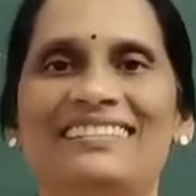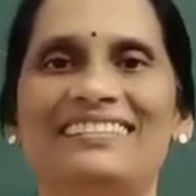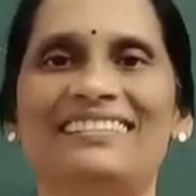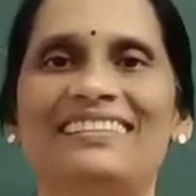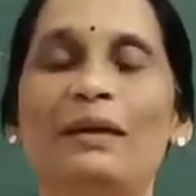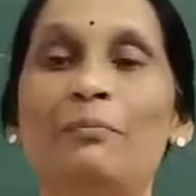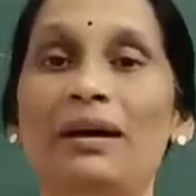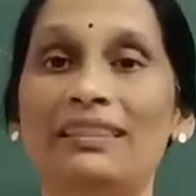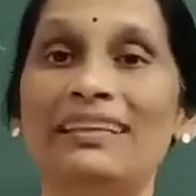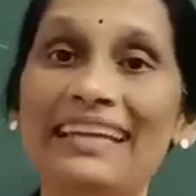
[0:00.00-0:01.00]
the
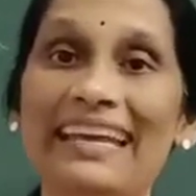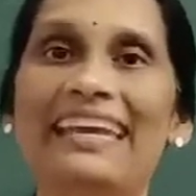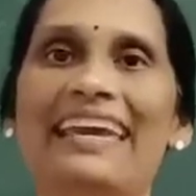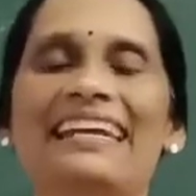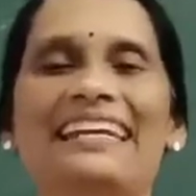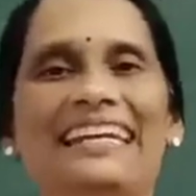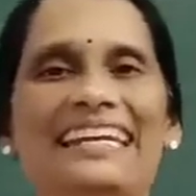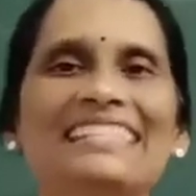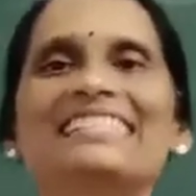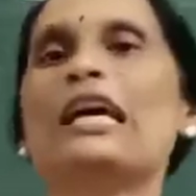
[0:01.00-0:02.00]
birthday cake
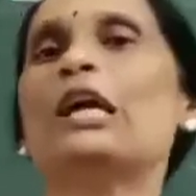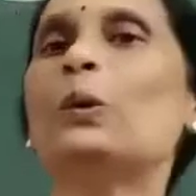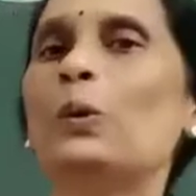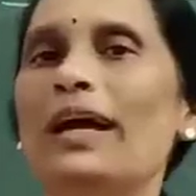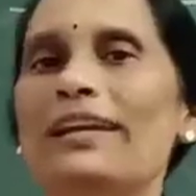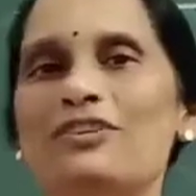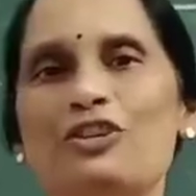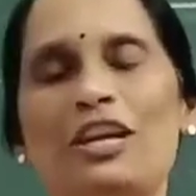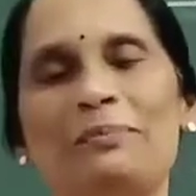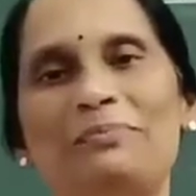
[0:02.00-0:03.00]
in circular
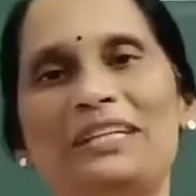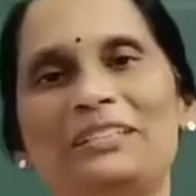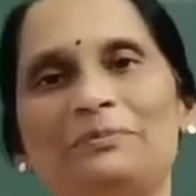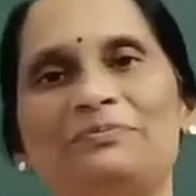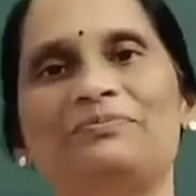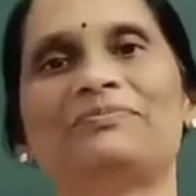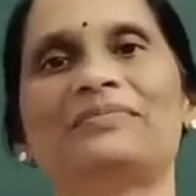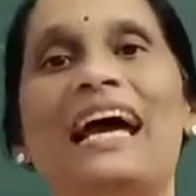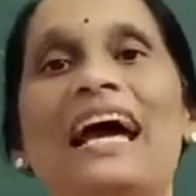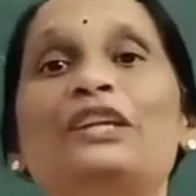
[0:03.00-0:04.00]
shape
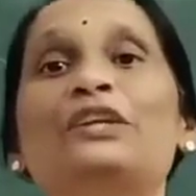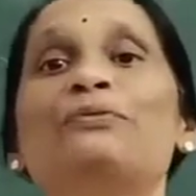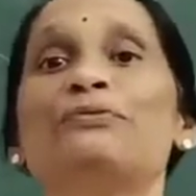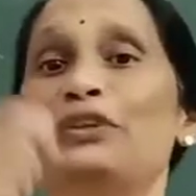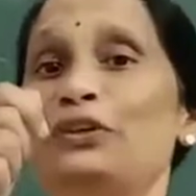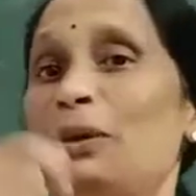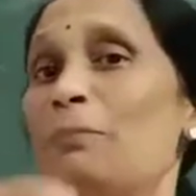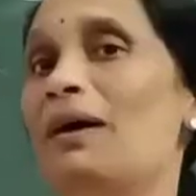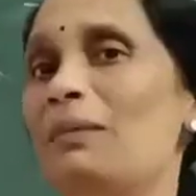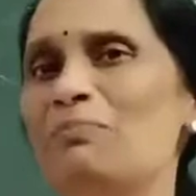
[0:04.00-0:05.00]
and if your
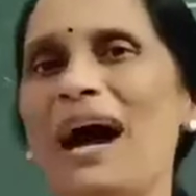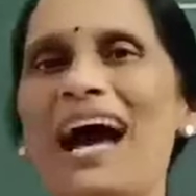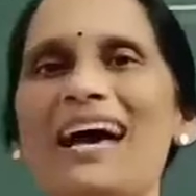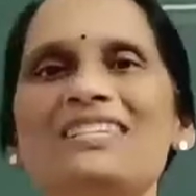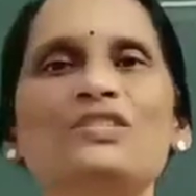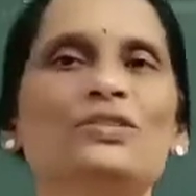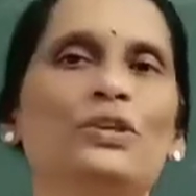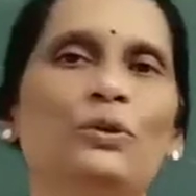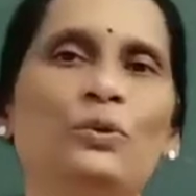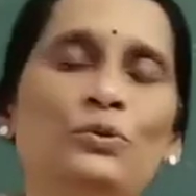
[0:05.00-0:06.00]
mom asks
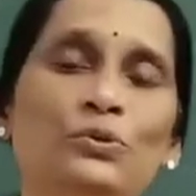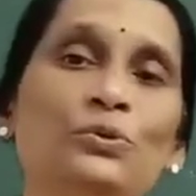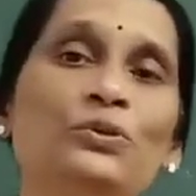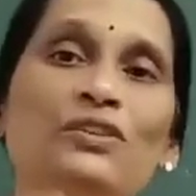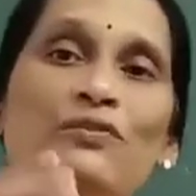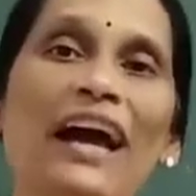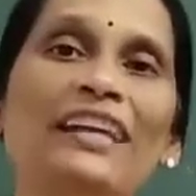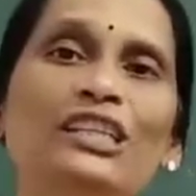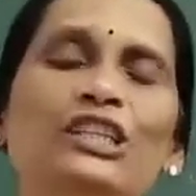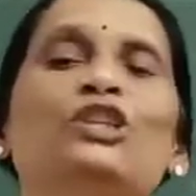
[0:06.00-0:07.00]
you to divide
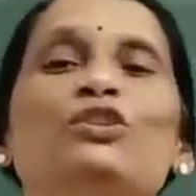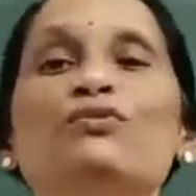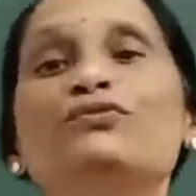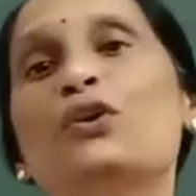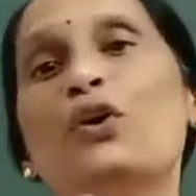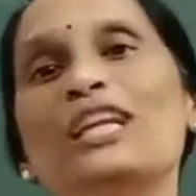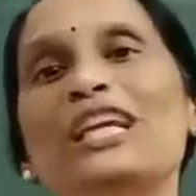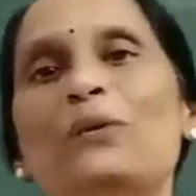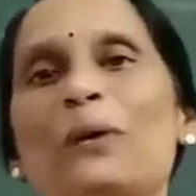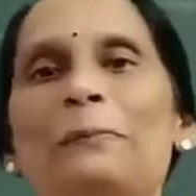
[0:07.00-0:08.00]
it into 4
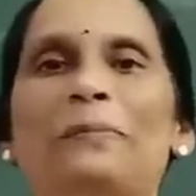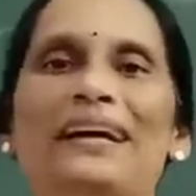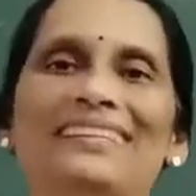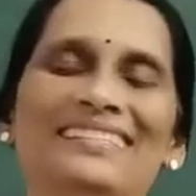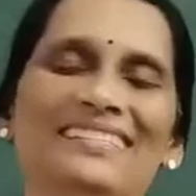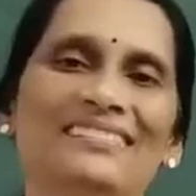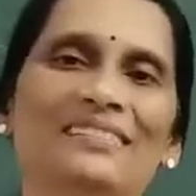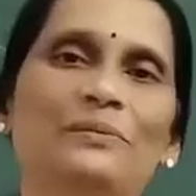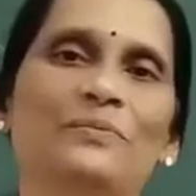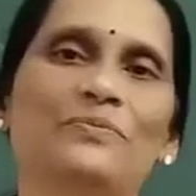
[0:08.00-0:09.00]
equal parts,
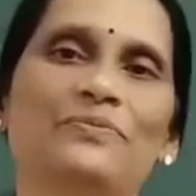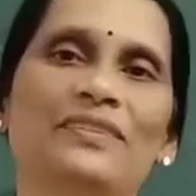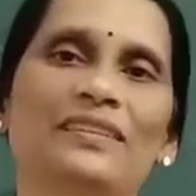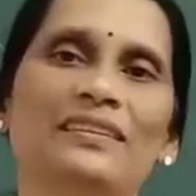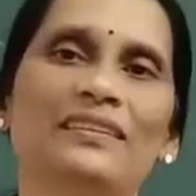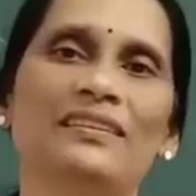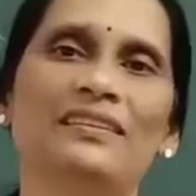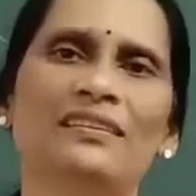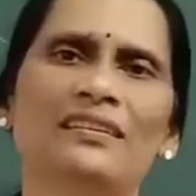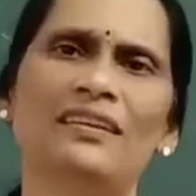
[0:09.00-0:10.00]

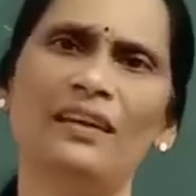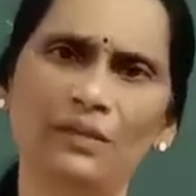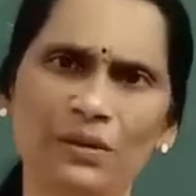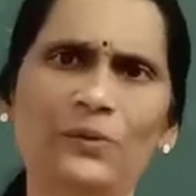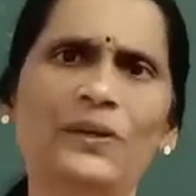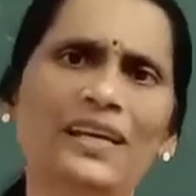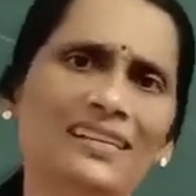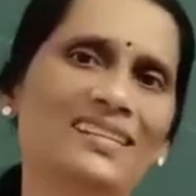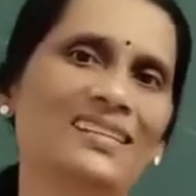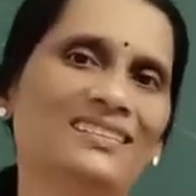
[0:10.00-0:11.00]
can you do
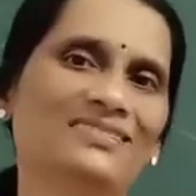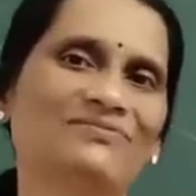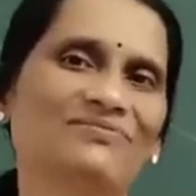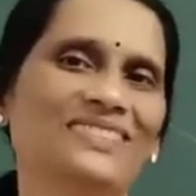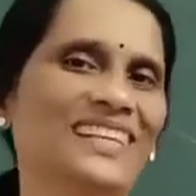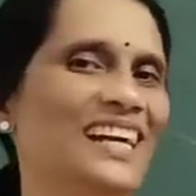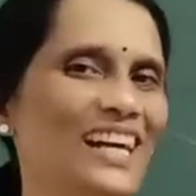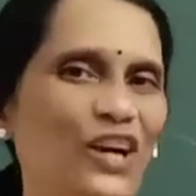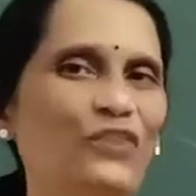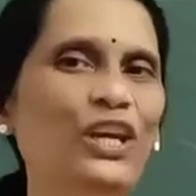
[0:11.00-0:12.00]
it?
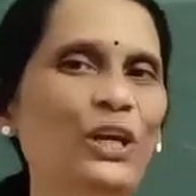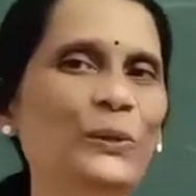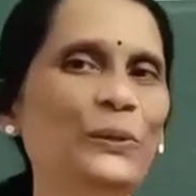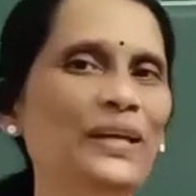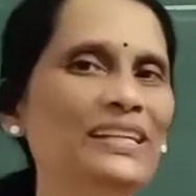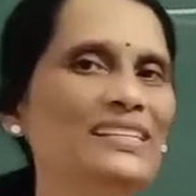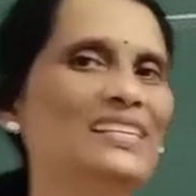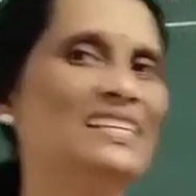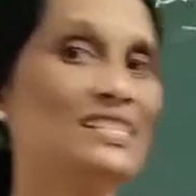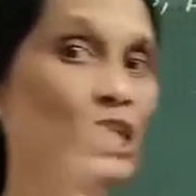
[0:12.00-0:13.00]
How will you do it?
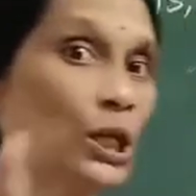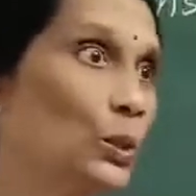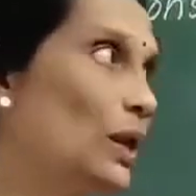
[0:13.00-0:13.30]
Circular